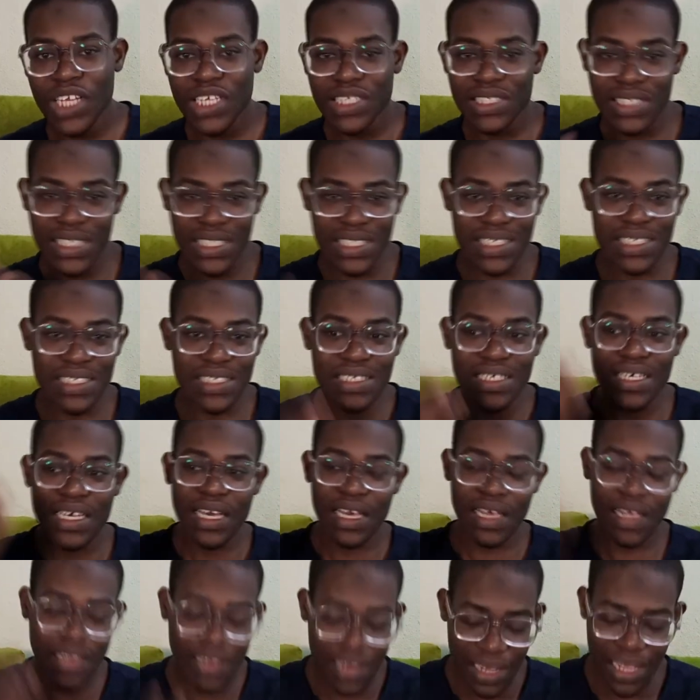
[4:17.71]
setting
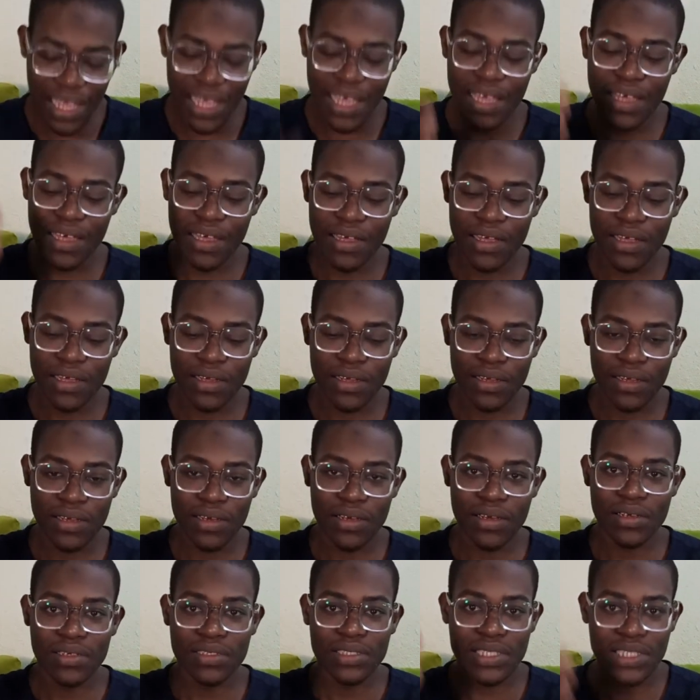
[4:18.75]
clear
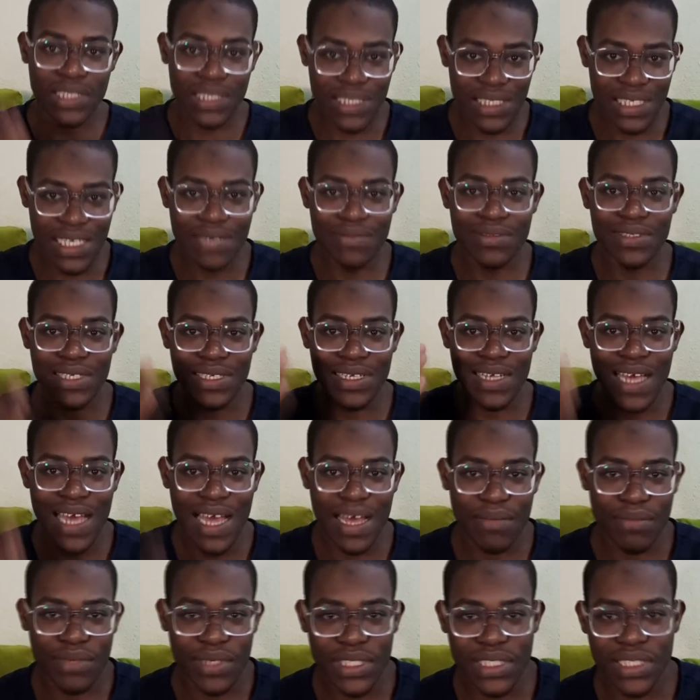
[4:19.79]
systems and
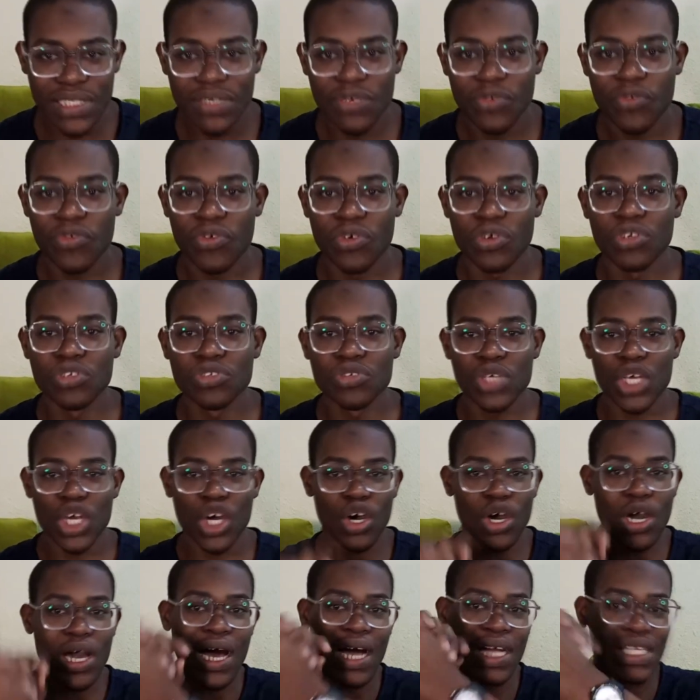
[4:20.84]
habits for you to
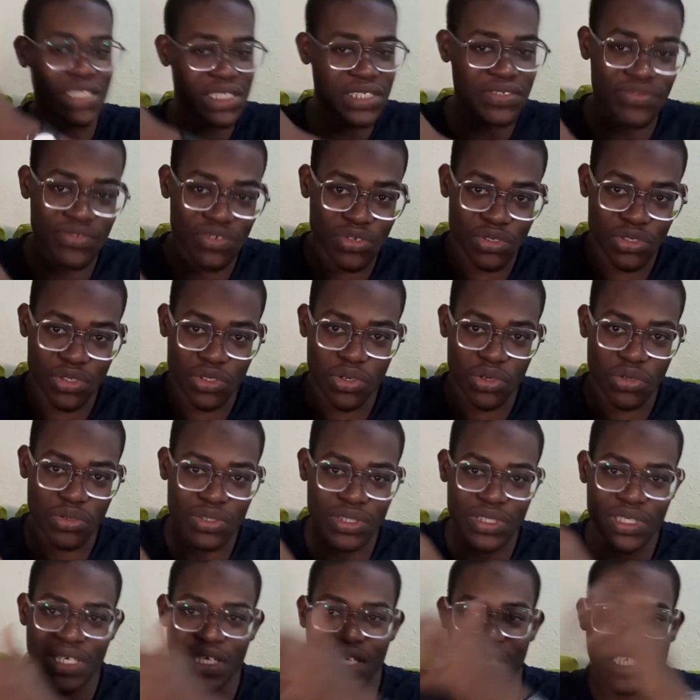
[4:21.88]
achieve those goals
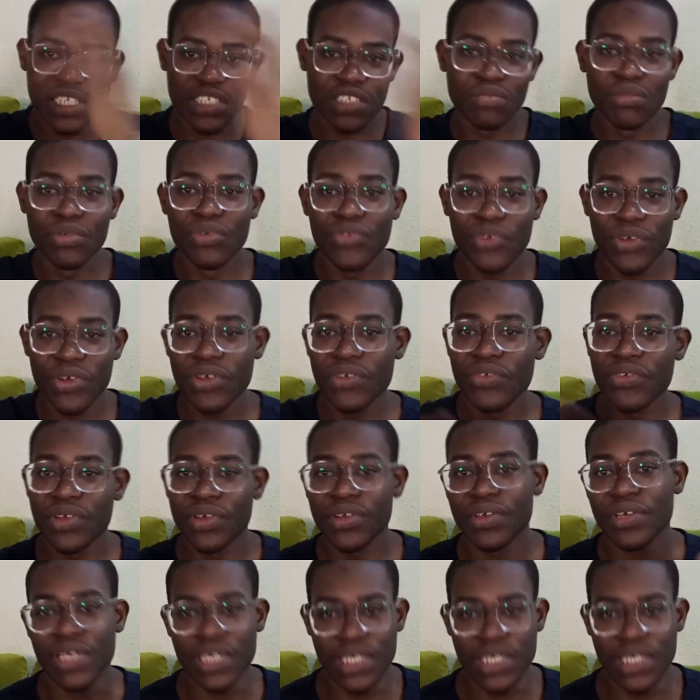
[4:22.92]
is going to be very, very